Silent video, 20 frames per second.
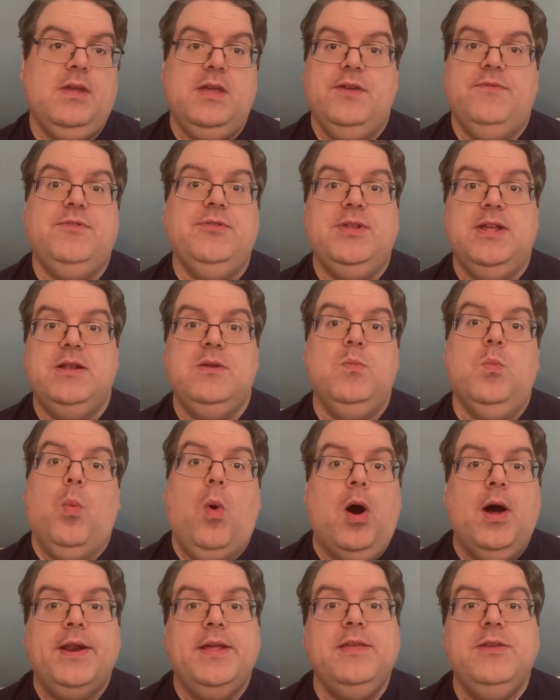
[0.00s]
If you didn't
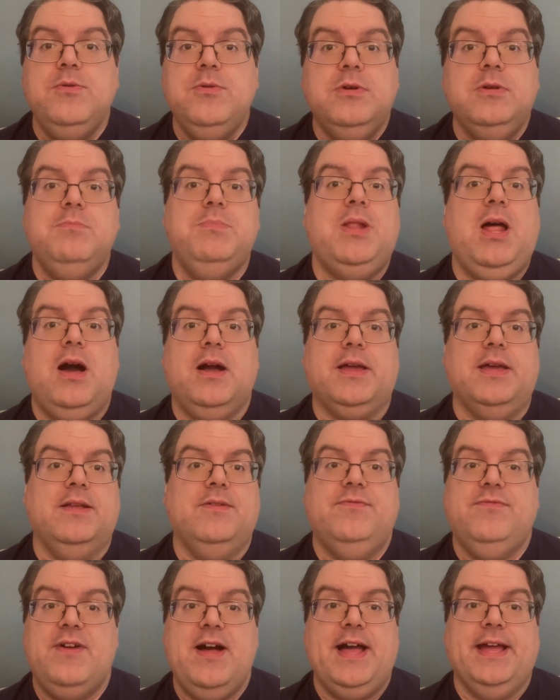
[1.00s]
want it, you could block
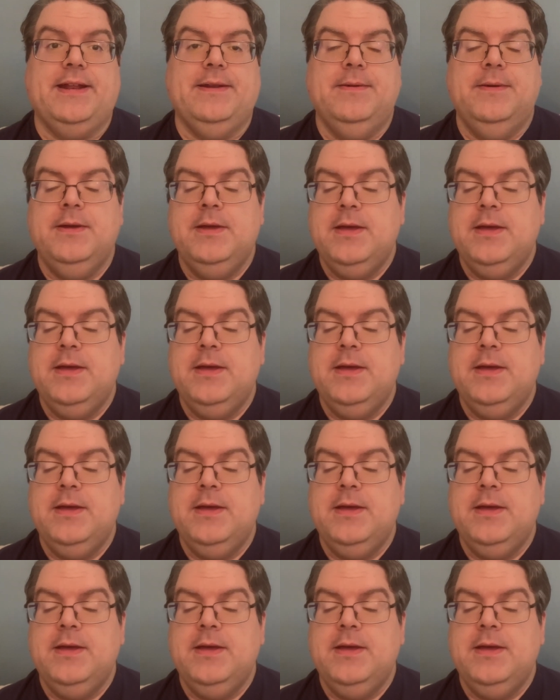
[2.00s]
it, fine.